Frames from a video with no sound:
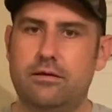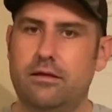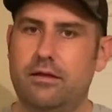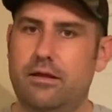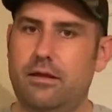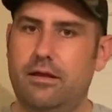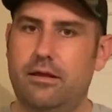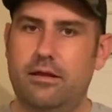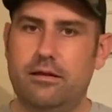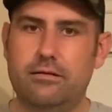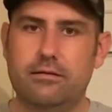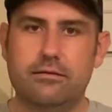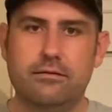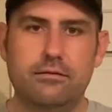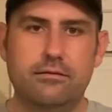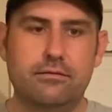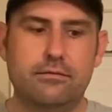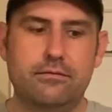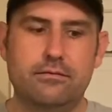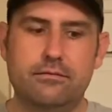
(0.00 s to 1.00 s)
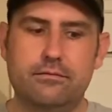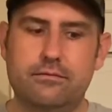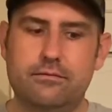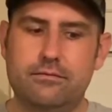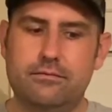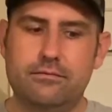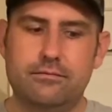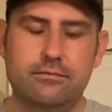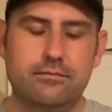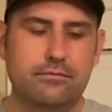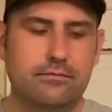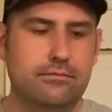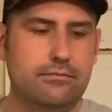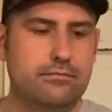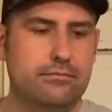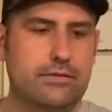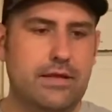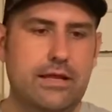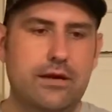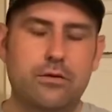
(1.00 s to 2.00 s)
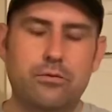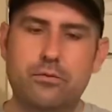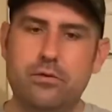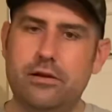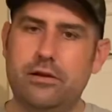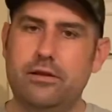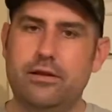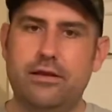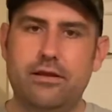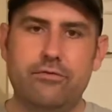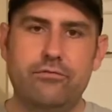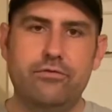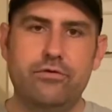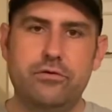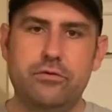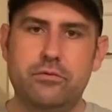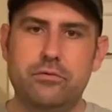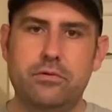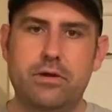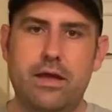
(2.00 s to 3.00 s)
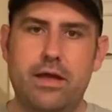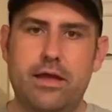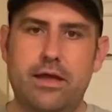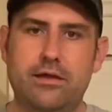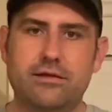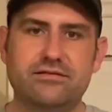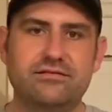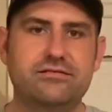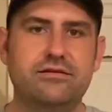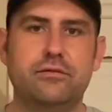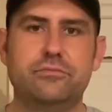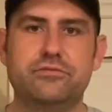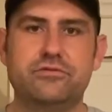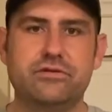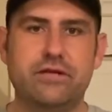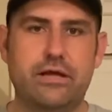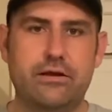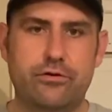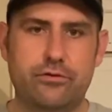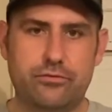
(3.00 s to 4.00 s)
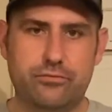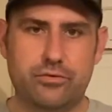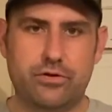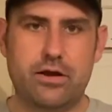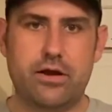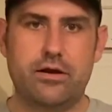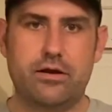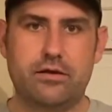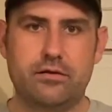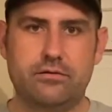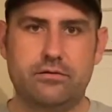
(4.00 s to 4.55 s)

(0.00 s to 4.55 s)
And they don't want to give you a substandard product.